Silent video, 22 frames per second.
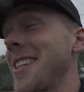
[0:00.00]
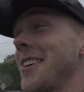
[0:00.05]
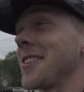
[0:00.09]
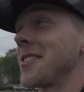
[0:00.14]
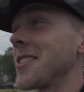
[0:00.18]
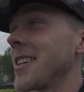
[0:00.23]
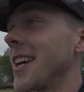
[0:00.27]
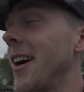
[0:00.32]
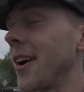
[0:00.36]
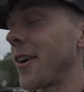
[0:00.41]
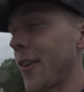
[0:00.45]

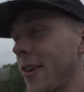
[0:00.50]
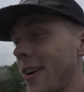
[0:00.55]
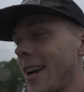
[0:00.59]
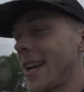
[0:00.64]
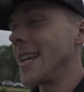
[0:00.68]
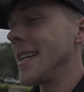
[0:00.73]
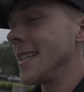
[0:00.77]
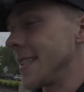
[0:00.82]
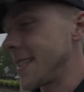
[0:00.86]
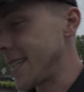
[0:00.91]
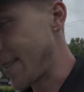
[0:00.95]
sounds
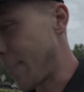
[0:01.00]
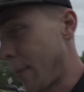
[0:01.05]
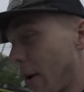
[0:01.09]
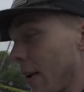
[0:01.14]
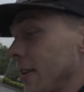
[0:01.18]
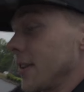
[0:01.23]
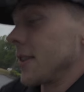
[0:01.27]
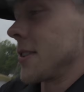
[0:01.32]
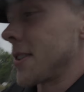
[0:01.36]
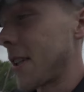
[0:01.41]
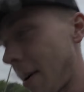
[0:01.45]
crazy,
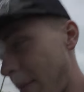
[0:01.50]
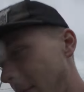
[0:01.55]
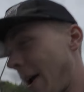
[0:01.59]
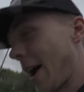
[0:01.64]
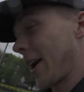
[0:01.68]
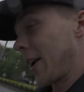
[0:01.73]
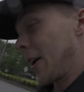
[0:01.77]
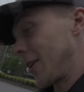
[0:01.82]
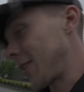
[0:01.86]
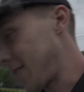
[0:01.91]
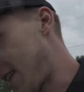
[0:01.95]
brothers. I'm
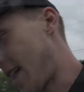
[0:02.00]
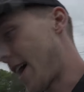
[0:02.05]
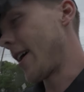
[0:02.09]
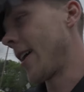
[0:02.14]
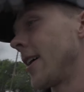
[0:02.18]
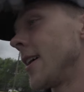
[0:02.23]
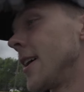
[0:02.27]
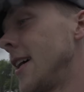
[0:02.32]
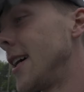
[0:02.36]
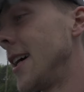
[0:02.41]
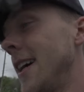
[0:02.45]
not gonna lie.
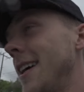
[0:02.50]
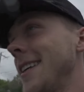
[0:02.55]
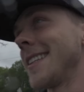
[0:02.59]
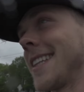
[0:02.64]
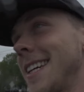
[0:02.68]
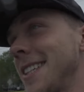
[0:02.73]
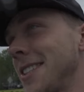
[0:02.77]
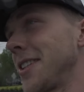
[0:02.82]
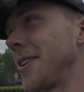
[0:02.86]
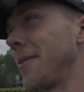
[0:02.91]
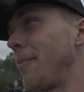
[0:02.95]

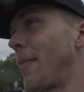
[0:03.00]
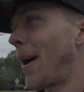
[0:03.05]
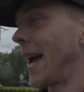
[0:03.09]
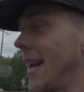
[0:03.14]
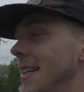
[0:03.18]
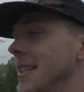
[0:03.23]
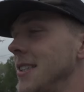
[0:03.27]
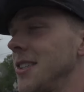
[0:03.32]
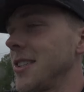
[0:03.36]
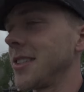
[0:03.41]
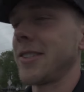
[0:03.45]
That shit
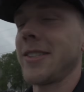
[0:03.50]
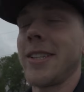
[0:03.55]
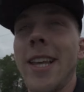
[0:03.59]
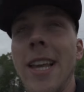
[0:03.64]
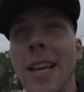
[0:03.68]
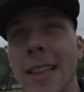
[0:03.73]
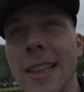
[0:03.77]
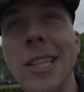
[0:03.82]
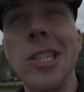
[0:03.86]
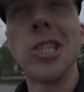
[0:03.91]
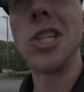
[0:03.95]
might have just
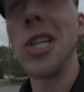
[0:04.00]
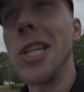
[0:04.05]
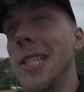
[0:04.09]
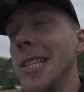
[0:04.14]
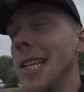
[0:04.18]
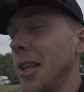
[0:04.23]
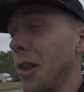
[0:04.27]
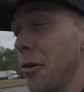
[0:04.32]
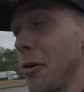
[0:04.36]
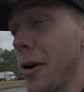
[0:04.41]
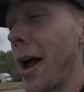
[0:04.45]
kicked the
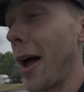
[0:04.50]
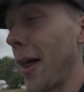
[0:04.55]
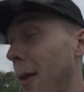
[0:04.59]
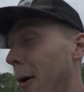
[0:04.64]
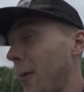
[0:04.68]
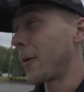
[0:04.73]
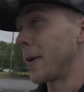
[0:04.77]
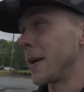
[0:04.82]
GT3 out the